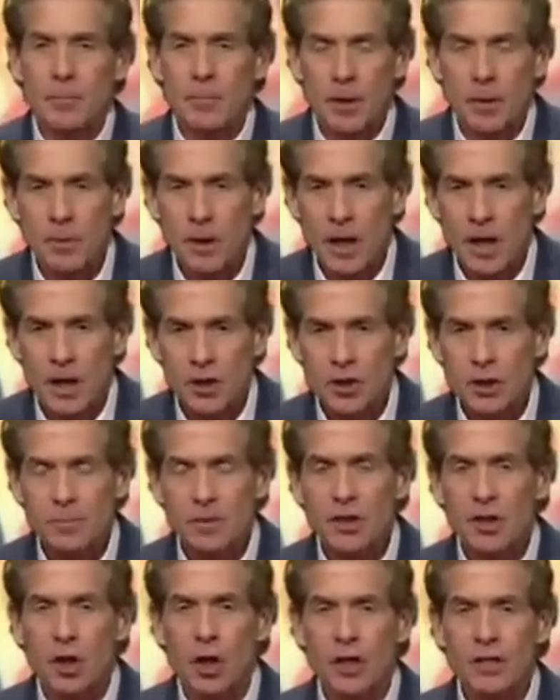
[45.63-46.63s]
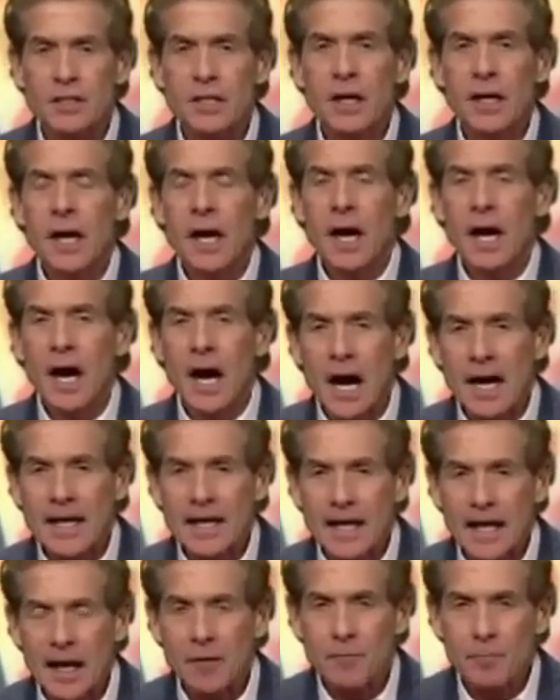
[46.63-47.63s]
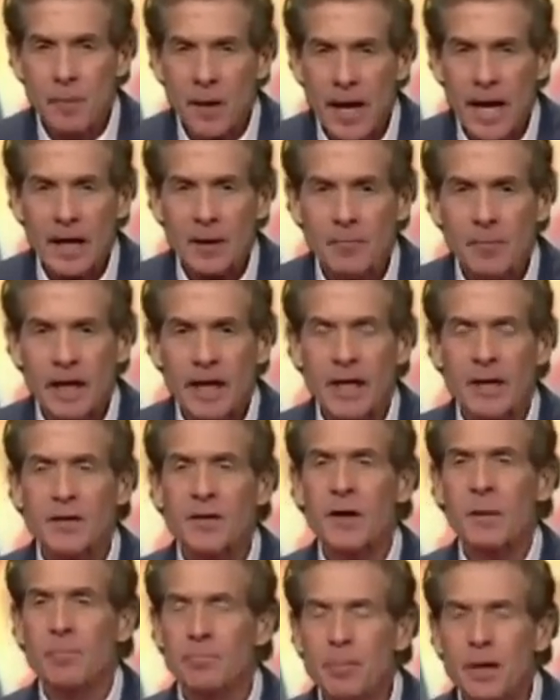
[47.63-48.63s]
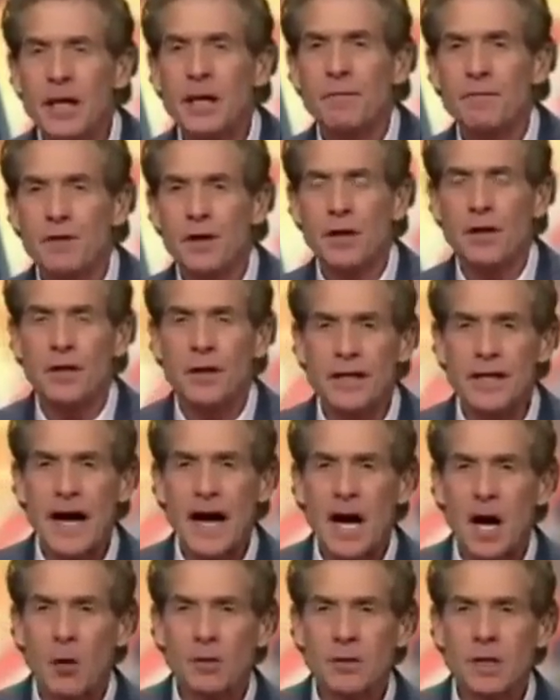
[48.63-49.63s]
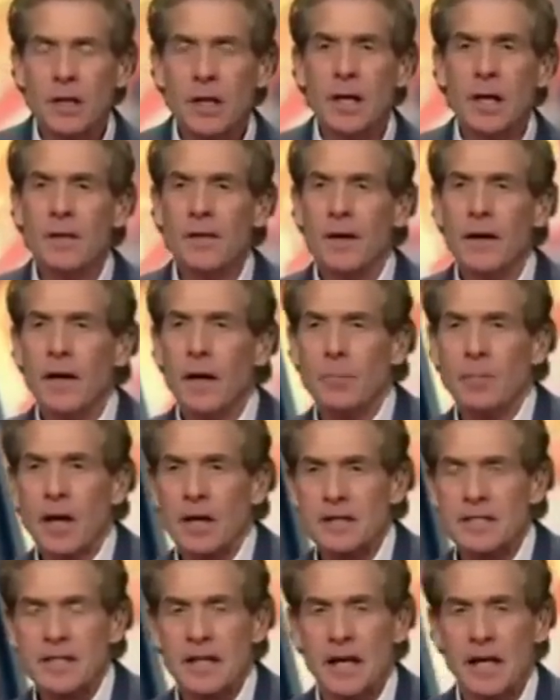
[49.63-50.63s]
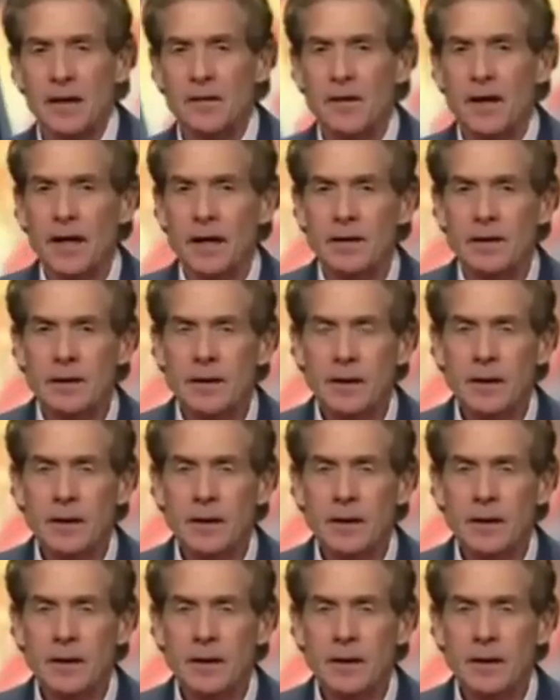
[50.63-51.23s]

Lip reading: an apology because I gave Pac-Man the benefit of the doubt about saying that